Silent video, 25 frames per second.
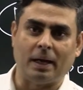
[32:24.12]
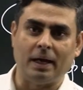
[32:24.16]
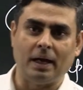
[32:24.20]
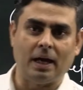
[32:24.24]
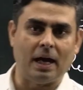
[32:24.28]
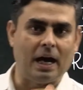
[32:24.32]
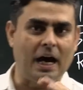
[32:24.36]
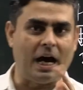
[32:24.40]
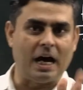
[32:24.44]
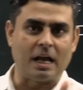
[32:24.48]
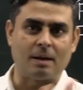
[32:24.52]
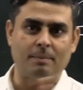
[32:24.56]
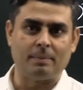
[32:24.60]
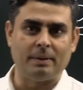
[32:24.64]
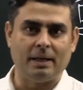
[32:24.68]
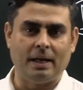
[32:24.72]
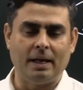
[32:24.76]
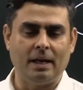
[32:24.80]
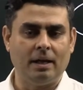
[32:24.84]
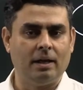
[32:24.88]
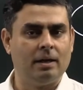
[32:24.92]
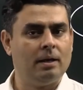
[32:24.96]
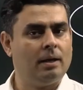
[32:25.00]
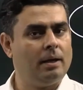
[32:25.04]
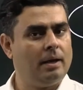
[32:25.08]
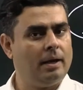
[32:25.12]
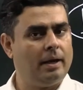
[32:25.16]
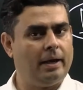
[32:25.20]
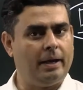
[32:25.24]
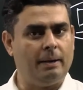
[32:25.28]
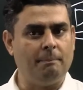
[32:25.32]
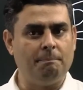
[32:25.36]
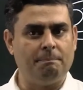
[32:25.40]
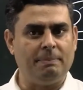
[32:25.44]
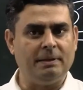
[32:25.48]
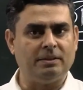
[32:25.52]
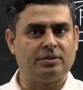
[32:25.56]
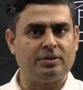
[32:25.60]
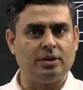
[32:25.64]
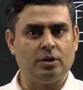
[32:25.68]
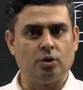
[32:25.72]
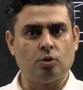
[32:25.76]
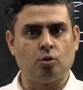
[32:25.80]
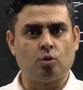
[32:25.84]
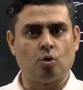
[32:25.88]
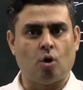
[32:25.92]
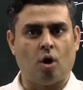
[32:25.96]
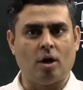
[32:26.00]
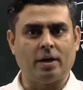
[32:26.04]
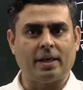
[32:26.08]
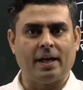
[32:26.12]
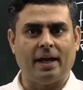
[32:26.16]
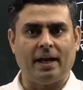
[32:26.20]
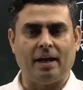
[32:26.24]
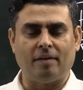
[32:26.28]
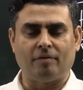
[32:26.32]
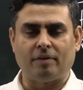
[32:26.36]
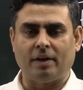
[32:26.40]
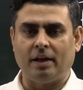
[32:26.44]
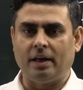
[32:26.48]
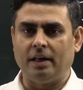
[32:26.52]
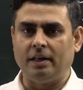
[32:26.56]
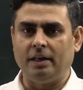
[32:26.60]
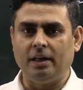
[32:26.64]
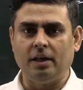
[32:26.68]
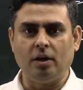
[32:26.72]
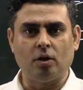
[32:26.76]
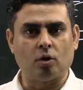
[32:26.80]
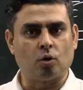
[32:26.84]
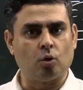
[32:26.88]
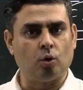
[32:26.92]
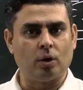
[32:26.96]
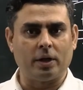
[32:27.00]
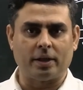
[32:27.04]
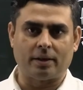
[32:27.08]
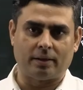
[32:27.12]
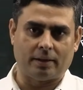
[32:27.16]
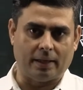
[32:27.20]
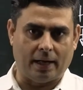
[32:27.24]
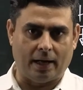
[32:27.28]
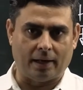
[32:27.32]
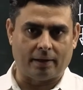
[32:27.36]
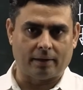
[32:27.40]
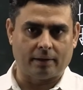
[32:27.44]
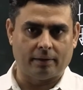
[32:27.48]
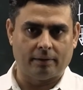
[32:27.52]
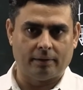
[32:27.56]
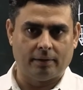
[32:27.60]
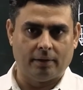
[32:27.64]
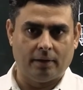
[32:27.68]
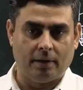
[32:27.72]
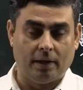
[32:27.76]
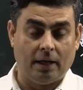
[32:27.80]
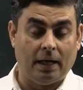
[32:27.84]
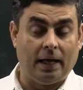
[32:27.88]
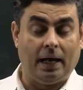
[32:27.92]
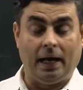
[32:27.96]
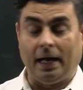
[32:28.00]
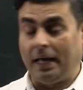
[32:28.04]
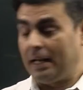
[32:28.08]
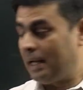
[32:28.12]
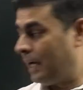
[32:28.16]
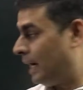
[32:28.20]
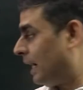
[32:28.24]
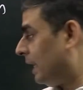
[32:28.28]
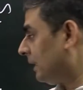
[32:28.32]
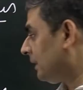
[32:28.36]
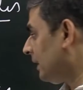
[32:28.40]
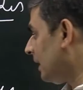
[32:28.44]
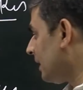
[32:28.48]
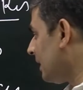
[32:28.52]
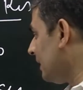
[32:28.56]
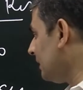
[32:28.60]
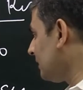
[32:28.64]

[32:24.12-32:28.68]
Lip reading: by RBI. MPC do not have any role in that. And other